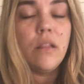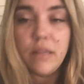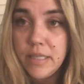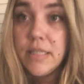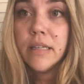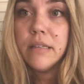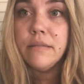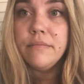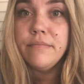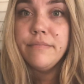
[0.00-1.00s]
listen
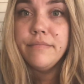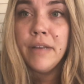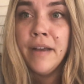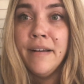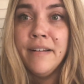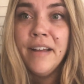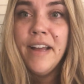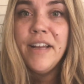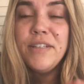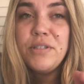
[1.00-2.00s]

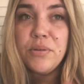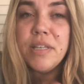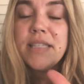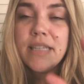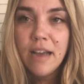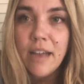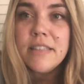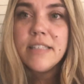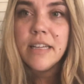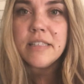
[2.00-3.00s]
to this
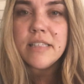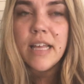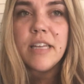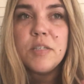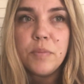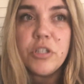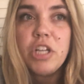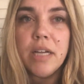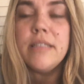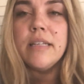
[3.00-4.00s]
nonsense that is
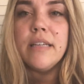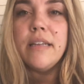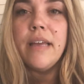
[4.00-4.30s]
projected,